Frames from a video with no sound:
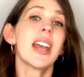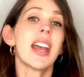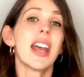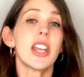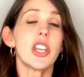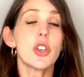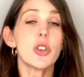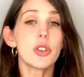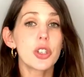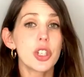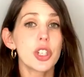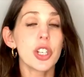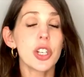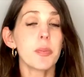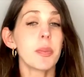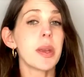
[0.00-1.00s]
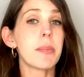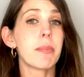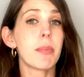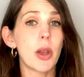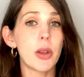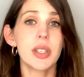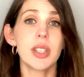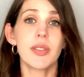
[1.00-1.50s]
You should be
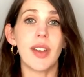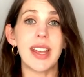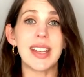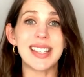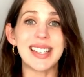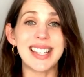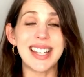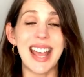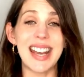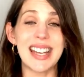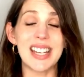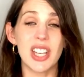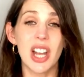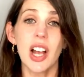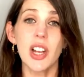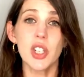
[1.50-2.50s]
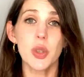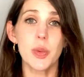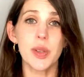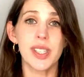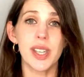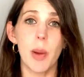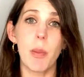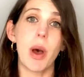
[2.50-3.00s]
motivated to get in touch with
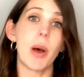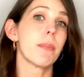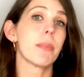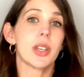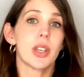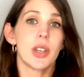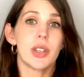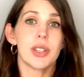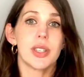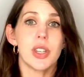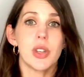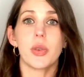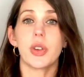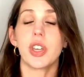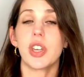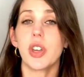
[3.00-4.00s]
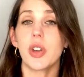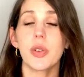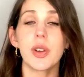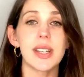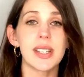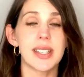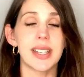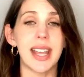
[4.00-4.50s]
someone because you're
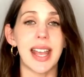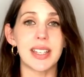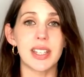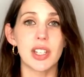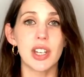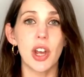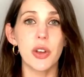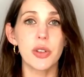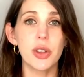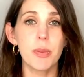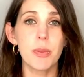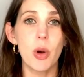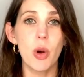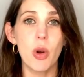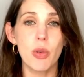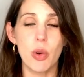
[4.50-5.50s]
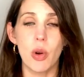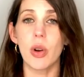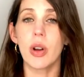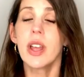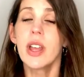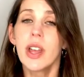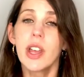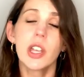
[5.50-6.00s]
curious to get to know them more, or
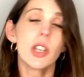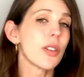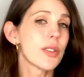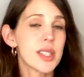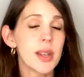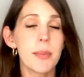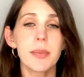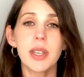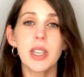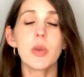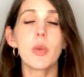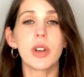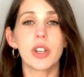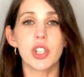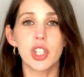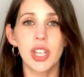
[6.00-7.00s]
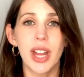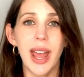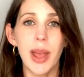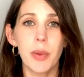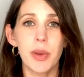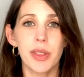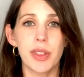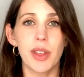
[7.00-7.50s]
you have something you want to share
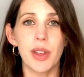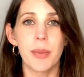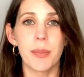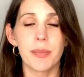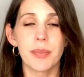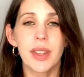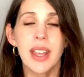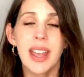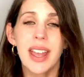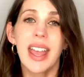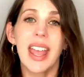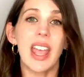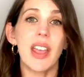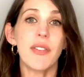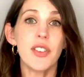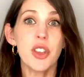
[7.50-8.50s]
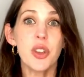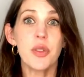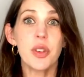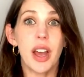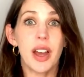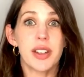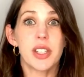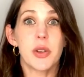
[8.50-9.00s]
with them. If you
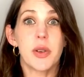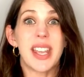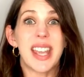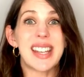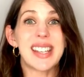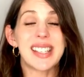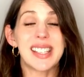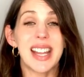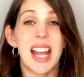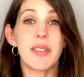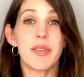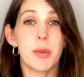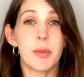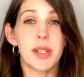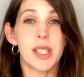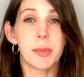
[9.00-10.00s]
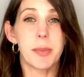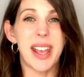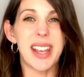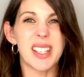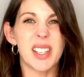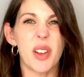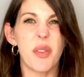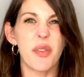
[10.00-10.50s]
are doing it instead from a
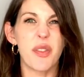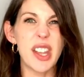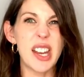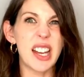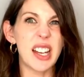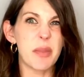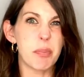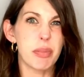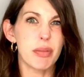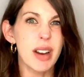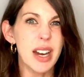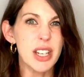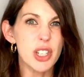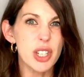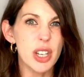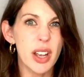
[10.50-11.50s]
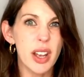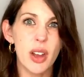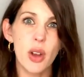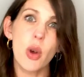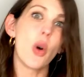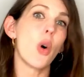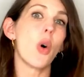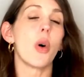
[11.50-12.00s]
space of feeling pressure
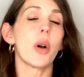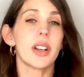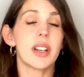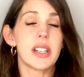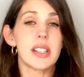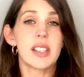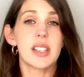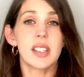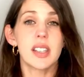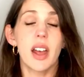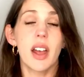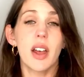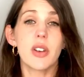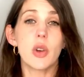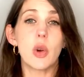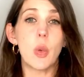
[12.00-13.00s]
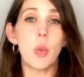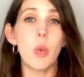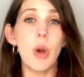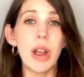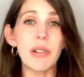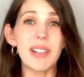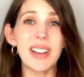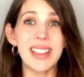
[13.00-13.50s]
or concern or
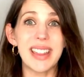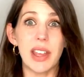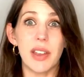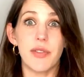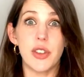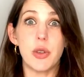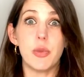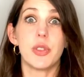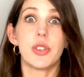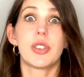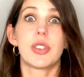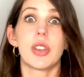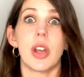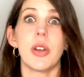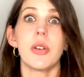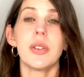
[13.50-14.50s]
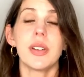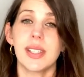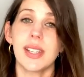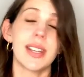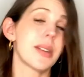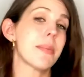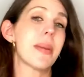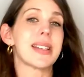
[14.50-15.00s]
worry that if you don't
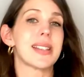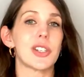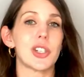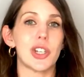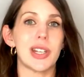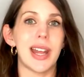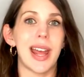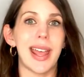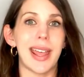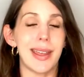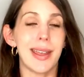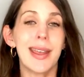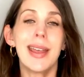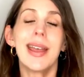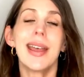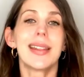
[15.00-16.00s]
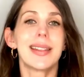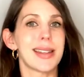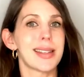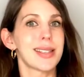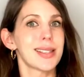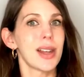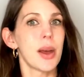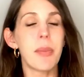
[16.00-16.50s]
send a message today, they're
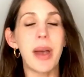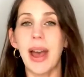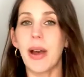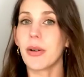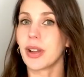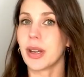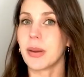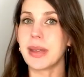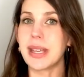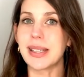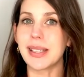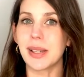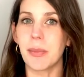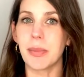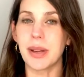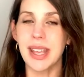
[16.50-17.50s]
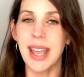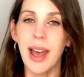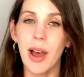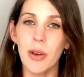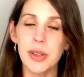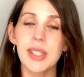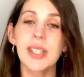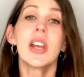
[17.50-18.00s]
somehow going to meet somebody
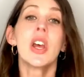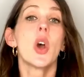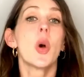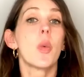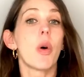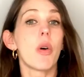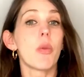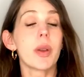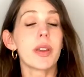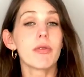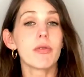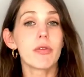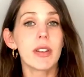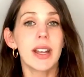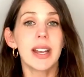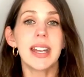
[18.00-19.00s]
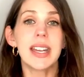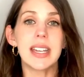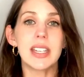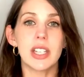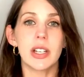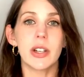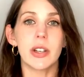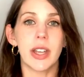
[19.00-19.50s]
else, what we really need
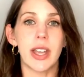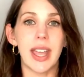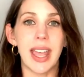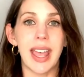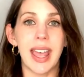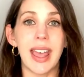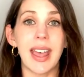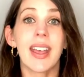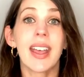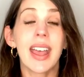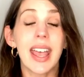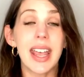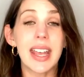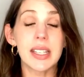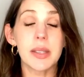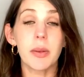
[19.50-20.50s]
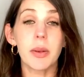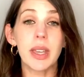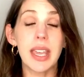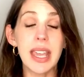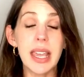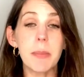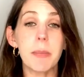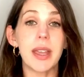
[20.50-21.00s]
to look at here is
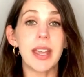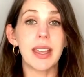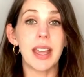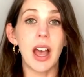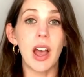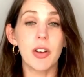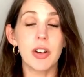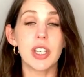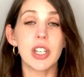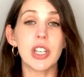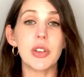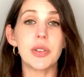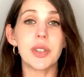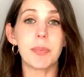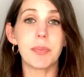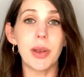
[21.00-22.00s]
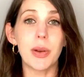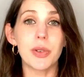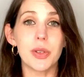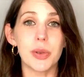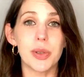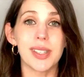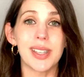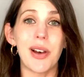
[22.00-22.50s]
keep encouraging you to build
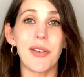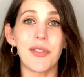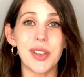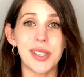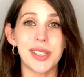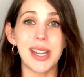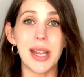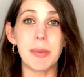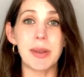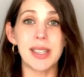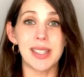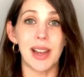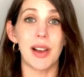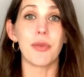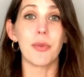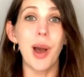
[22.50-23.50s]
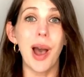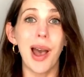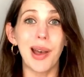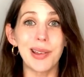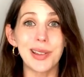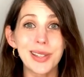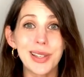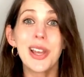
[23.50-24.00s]
your self-esteem and
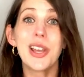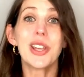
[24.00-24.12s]
self-worth.